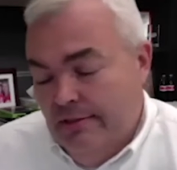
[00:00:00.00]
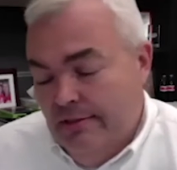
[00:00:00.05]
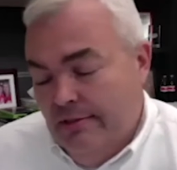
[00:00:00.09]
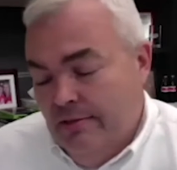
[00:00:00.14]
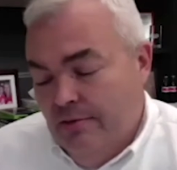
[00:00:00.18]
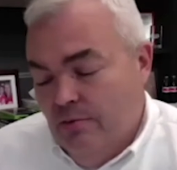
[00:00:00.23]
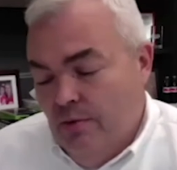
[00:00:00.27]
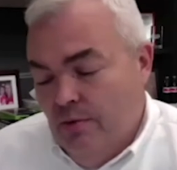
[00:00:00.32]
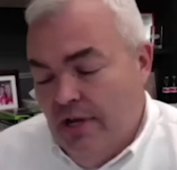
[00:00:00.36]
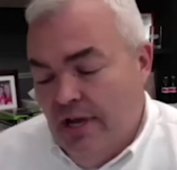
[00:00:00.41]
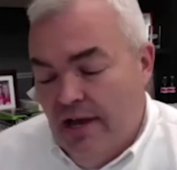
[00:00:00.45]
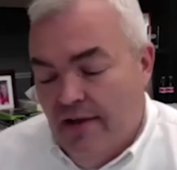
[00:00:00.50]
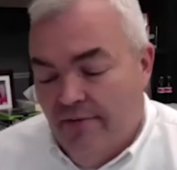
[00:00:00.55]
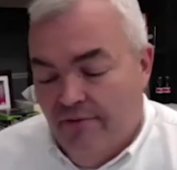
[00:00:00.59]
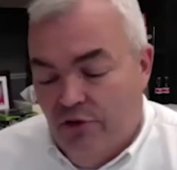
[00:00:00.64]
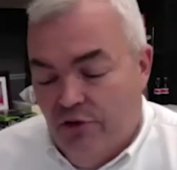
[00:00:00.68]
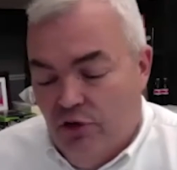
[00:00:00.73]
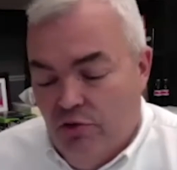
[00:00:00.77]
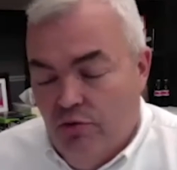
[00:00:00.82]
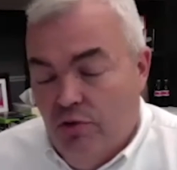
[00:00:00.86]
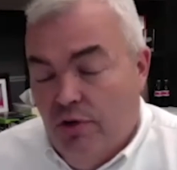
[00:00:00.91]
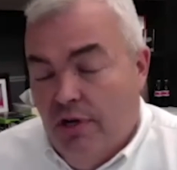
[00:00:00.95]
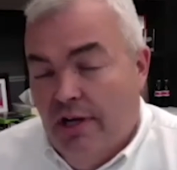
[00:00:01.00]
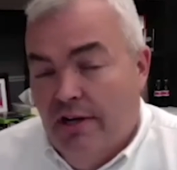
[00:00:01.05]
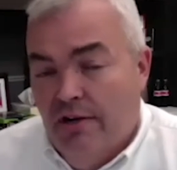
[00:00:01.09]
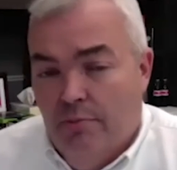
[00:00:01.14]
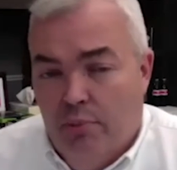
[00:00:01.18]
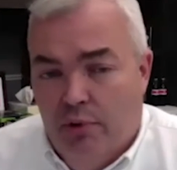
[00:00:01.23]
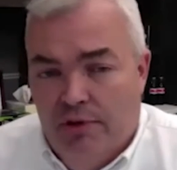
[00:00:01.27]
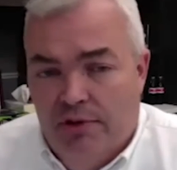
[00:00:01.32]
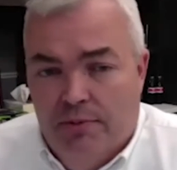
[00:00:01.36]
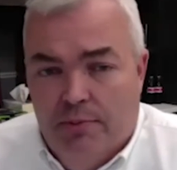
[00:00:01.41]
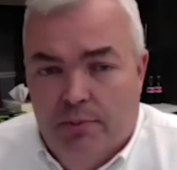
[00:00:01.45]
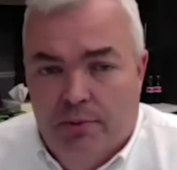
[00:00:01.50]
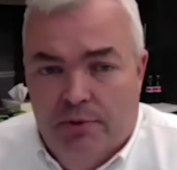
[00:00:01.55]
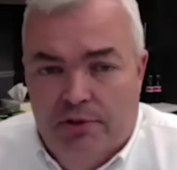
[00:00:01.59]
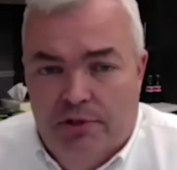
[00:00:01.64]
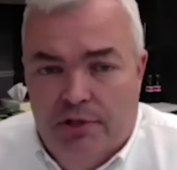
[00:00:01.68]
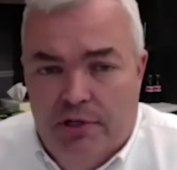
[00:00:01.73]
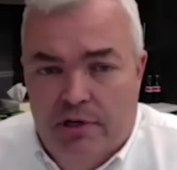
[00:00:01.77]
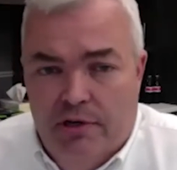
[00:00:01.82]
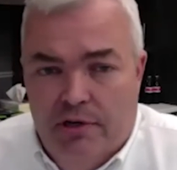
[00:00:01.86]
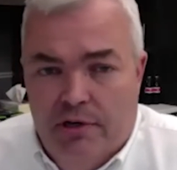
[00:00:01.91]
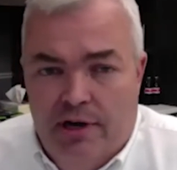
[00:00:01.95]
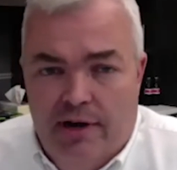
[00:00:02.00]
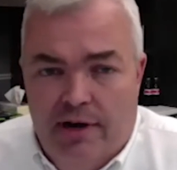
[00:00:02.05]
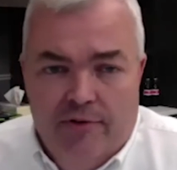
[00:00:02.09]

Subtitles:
we have two kind of principles here.